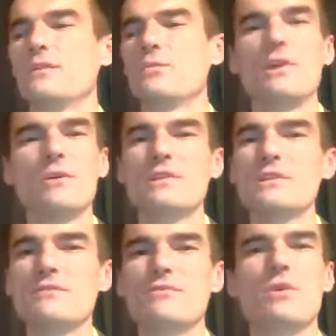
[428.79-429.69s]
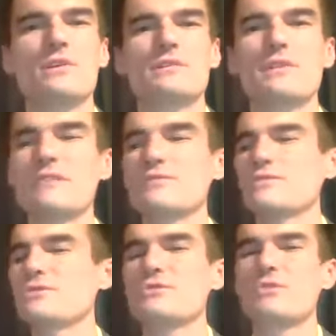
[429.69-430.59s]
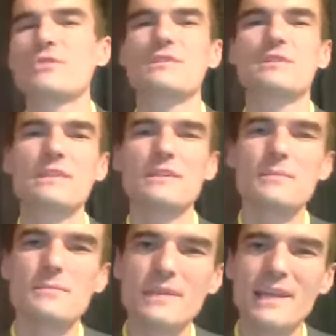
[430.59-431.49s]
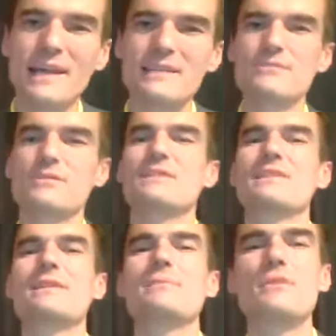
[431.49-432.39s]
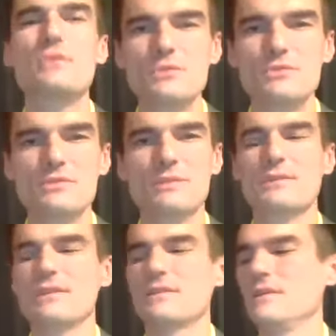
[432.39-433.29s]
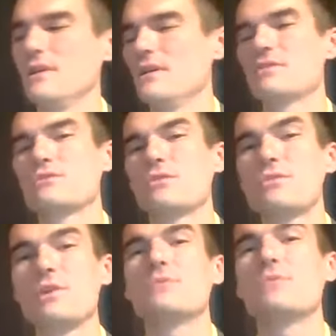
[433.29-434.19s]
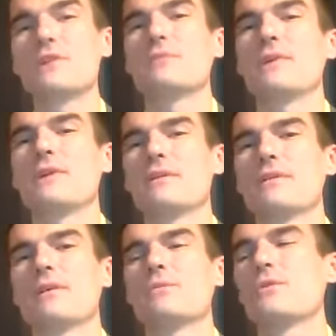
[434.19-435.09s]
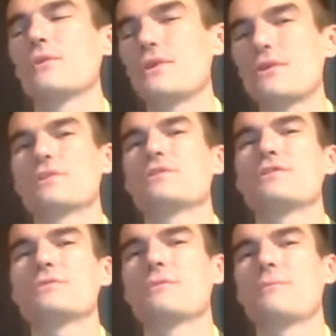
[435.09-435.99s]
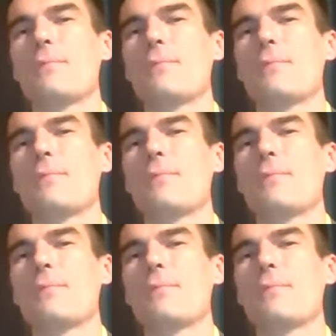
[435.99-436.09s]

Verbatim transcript: We only live once. Life's too short. Let's get up and be active. Let's get up and do something. So run with me. I want to encourage you.